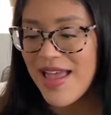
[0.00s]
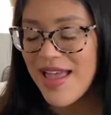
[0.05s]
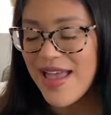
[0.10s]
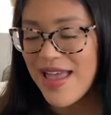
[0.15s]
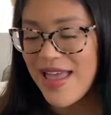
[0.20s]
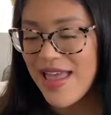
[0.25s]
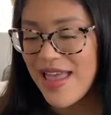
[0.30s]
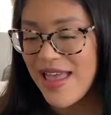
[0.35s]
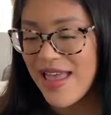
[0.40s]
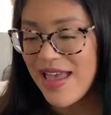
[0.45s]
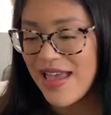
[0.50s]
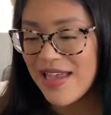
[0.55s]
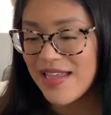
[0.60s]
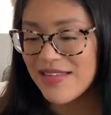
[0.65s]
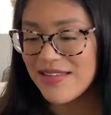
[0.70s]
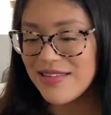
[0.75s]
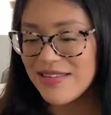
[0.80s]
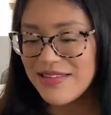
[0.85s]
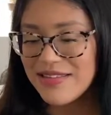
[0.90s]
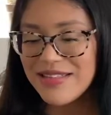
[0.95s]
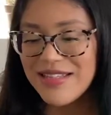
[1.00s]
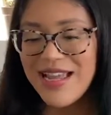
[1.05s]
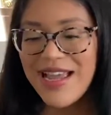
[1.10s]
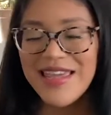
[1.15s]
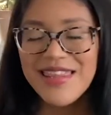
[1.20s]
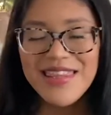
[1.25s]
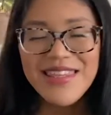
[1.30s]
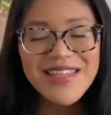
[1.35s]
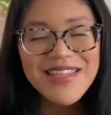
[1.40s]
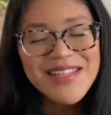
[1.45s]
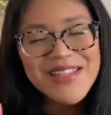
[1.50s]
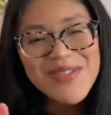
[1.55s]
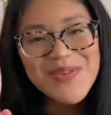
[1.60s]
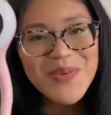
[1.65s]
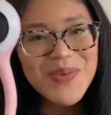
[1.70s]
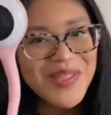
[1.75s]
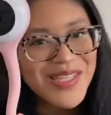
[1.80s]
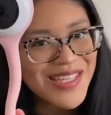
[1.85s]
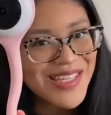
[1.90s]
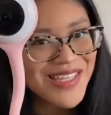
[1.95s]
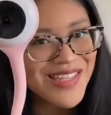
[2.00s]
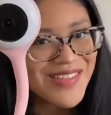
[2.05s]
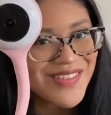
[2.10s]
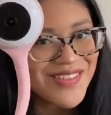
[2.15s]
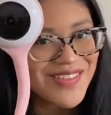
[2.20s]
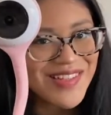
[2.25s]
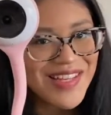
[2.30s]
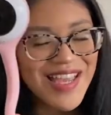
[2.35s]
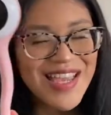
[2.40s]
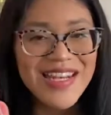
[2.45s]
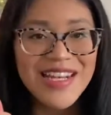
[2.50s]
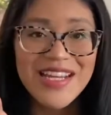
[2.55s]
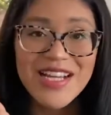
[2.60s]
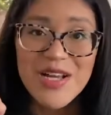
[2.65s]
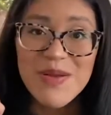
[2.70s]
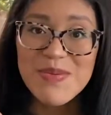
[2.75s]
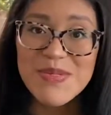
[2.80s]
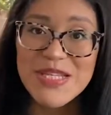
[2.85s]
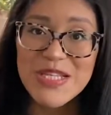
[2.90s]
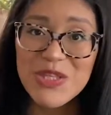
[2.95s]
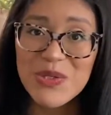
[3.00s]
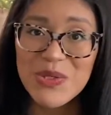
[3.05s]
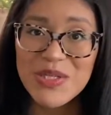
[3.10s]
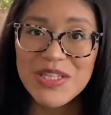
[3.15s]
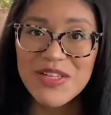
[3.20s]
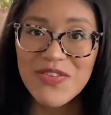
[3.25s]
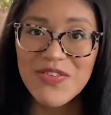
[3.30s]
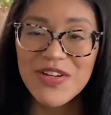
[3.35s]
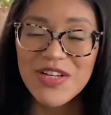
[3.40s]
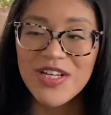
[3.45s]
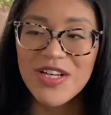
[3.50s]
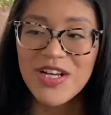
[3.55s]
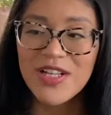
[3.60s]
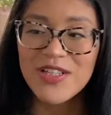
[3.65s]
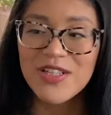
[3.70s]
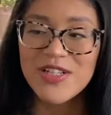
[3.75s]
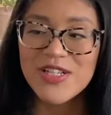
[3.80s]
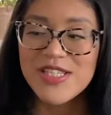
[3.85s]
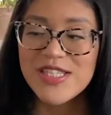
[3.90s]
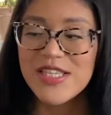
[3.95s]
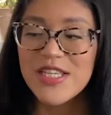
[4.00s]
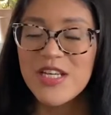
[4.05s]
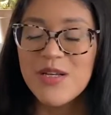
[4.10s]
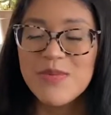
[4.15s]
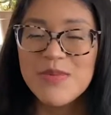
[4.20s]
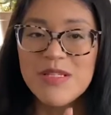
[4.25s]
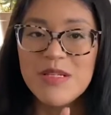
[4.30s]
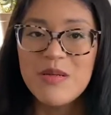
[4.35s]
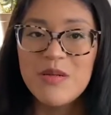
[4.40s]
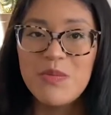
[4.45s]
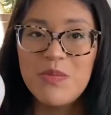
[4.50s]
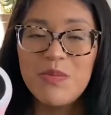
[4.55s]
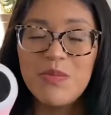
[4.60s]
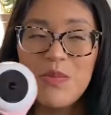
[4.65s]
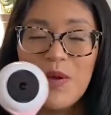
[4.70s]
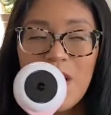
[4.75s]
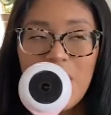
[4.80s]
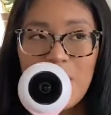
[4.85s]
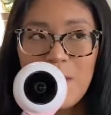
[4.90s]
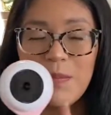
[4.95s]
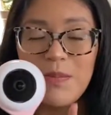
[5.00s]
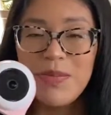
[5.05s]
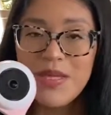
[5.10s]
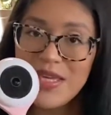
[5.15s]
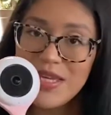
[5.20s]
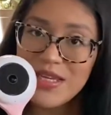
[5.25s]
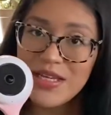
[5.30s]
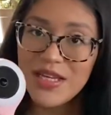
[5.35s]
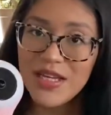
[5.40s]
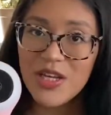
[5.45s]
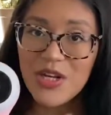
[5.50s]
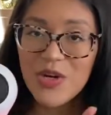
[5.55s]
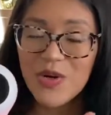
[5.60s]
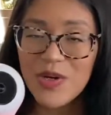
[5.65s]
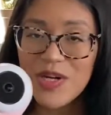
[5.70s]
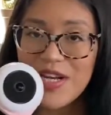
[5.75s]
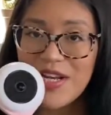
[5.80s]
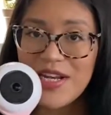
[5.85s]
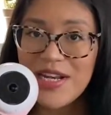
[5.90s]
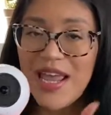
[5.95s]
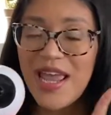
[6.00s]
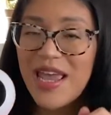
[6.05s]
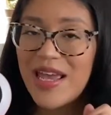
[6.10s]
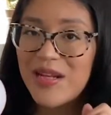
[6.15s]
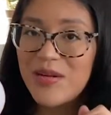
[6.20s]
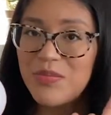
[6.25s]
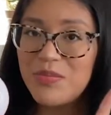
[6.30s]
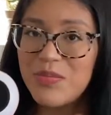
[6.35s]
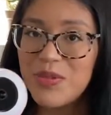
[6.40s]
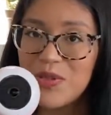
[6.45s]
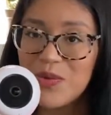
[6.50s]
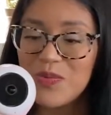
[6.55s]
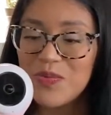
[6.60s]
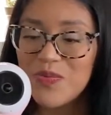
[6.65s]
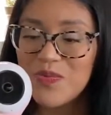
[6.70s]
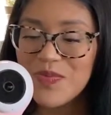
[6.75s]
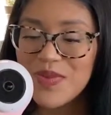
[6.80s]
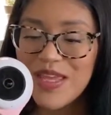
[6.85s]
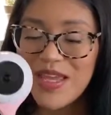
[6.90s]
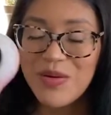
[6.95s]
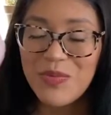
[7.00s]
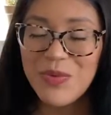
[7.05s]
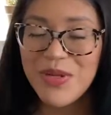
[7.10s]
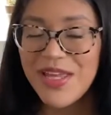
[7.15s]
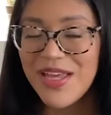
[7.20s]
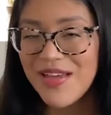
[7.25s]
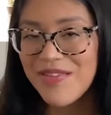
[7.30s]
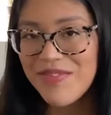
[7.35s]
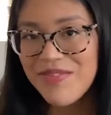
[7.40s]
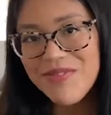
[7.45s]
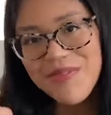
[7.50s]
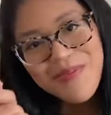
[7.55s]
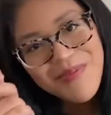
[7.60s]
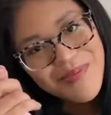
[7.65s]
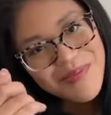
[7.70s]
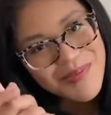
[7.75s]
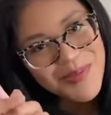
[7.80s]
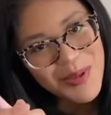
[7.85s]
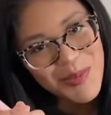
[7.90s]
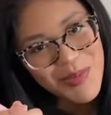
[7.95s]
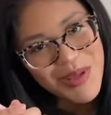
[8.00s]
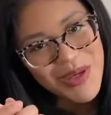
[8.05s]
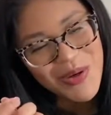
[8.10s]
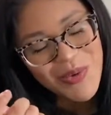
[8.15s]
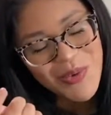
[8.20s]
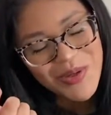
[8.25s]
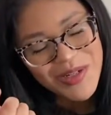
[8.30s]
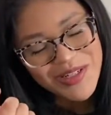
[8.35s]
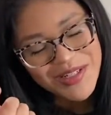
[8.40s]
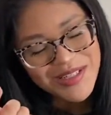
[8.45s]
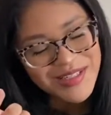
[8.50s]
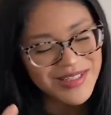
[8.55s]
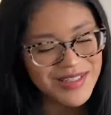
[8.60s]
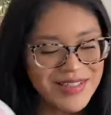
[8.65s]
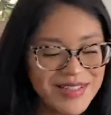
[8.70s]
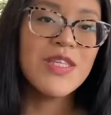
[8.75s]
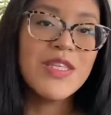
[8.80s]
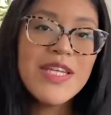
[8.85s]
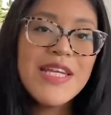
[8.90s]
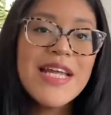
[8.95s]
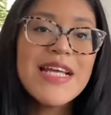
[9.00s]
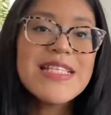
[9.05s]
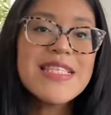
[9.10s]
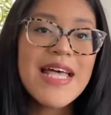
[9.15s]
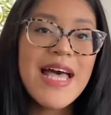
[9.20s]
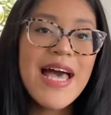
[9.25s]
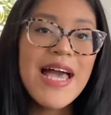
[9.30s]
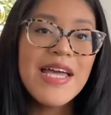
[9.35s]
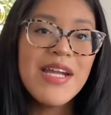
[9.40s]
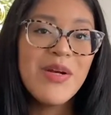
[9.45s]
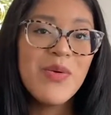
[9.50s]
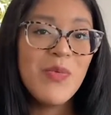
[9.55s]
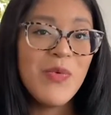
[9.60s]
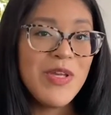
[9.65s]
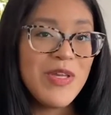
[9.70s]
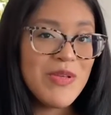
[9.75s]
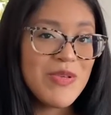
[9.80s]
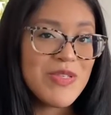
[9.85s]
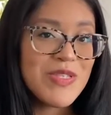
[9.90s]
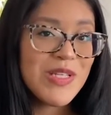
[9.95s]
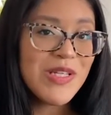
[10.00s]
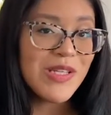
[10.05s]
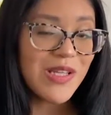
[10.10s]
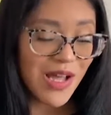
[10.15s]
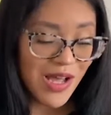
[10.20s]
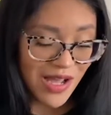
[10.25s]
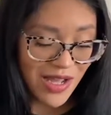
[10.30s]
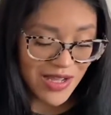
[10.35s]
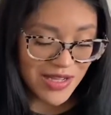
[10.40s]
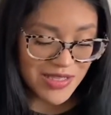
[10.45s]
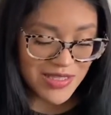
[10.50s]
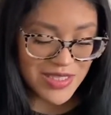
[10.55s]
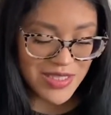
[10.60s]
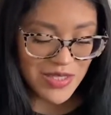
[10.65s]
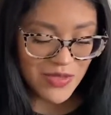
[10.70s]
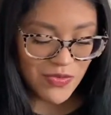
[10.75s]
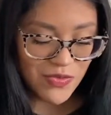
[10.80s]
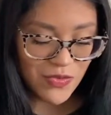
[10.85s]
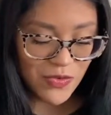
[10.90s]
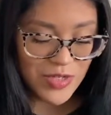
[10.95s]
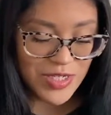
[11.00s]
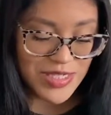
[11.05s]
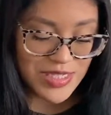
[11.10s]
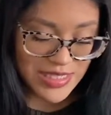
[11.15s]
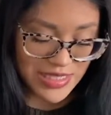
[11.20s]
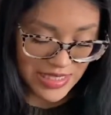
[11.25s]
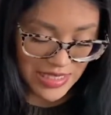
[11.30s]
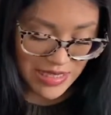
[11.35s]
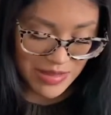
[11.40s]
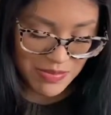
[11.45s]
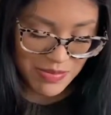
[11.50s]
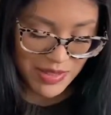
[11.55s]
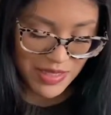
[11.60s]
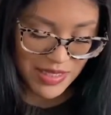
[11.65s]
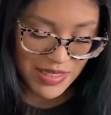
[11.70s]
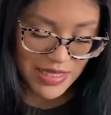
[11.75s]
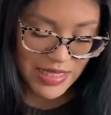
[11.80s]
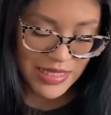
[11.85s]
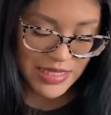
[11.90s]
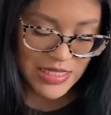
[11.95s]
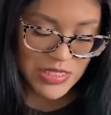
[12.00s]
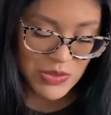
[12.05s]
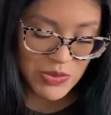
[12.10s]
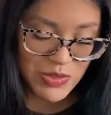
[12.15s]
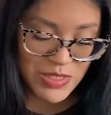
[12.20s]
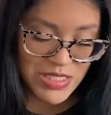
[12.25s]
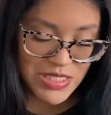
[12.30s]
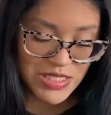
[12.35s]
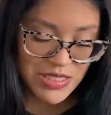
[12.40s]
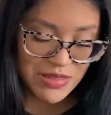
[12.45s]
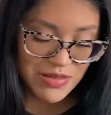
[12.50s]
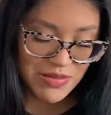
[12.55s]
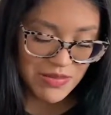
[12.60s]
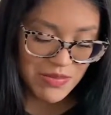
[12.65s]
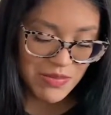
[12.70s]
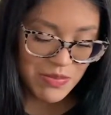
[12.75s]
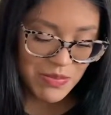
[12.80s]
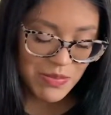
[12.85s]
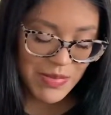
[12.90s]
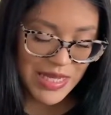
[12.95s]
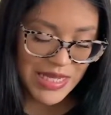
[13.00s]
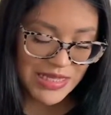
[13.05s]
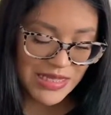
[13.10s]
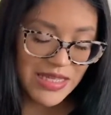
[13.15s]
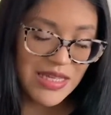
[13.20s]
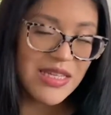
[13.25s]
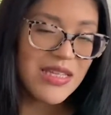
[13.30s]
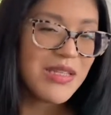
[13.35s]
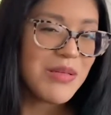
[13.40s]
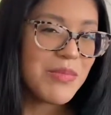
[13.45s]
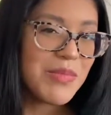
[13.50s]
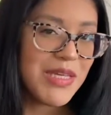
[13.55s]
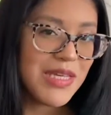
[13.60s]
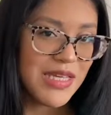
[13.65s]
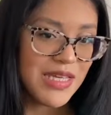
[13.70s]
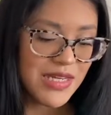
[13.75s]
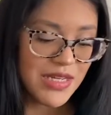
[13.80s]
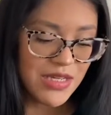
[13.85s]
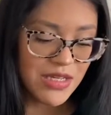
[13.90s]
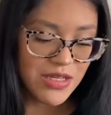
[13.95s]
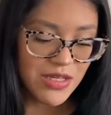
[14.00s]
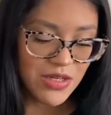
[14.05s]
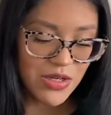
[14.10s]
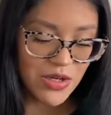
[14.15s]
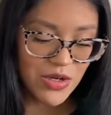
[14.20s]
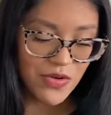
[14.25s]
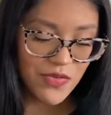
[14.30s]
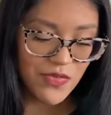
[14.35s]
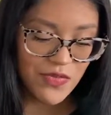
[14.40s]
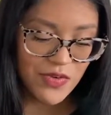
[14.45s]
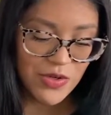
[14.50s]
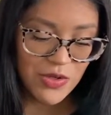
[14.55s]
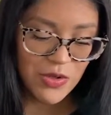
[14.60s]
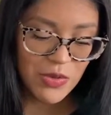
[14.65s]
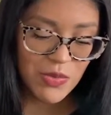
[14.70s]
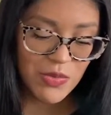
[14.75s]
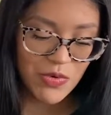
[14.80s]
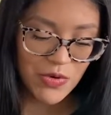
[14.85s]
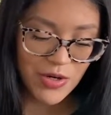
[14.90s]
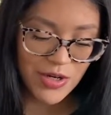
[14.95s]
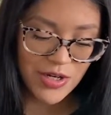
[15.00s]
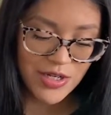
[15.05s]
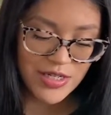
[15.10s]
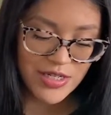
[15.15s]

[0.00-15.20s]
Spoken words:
and I think it's really cute. And it comes in 3 different colors. It comes in pink, green, and blue, and we have the pink one. The next item we used a lot for sleep, and this was mainly in the beginning of newborn